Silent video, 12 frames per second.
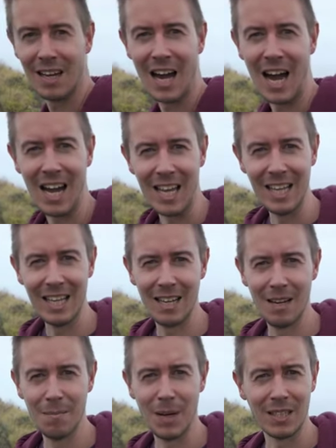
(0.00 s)
a hike.
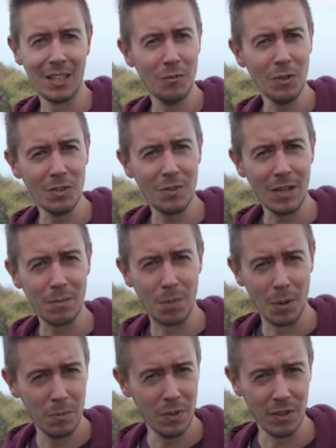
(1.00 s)
But it was quite
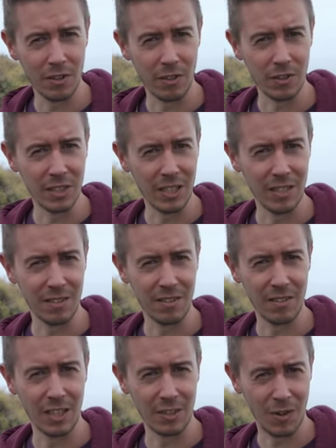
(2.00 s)
popular on the
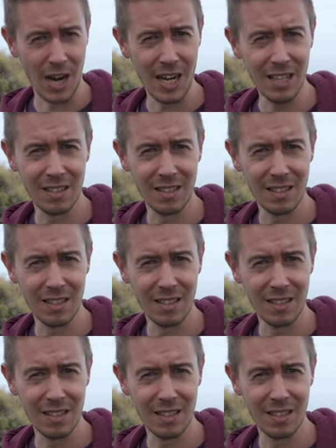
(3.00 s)
internet, right?